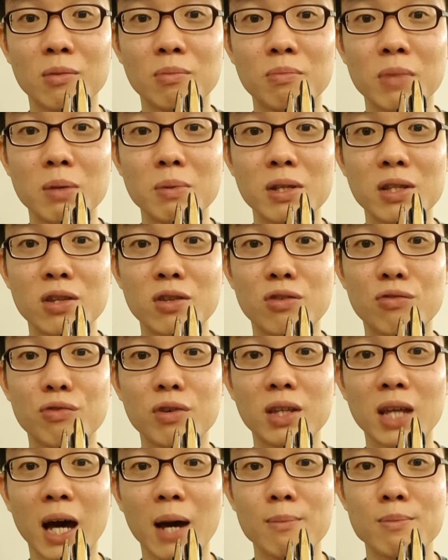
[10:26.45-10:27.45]
maybe
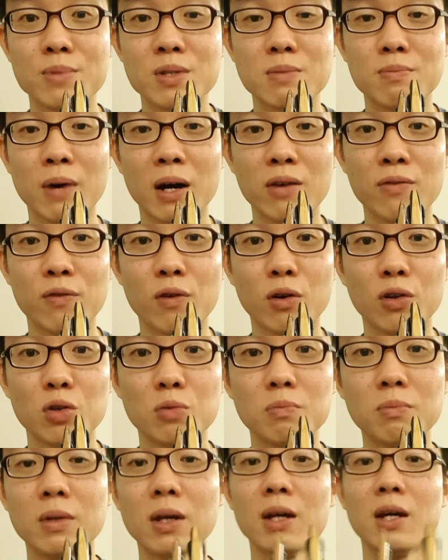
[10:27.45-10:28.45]
3 times by
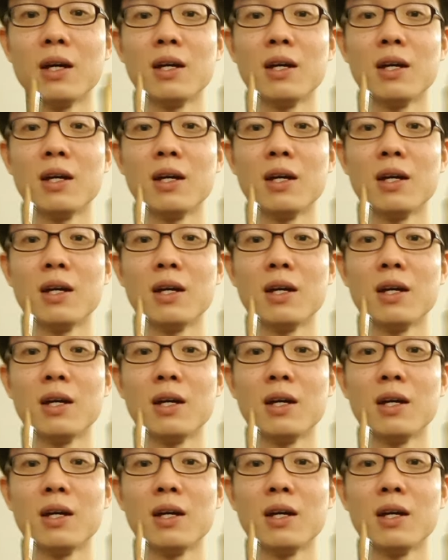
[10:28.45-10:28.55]
volume.